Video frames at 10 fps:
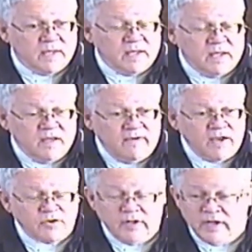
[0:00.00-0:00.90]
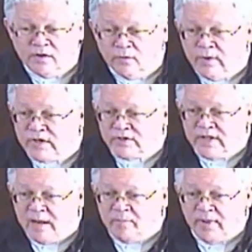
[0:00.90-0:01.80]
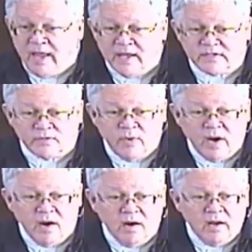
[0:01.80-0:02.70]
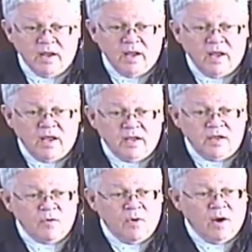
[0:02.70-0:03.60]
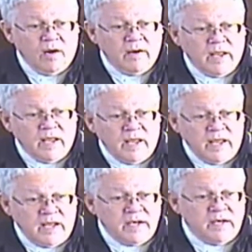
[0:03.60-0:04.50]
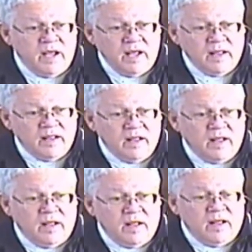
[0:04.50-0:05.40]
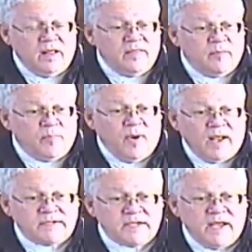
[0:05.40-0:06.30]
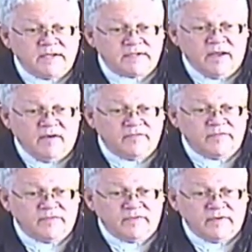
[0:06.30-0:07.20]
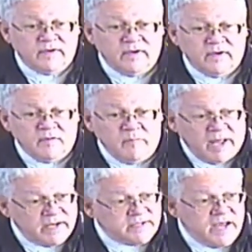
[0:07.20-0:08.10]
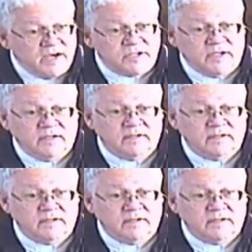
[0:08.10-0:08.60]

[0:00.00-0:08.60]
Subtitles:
Eventually you reach that place where you are in the process of meditation.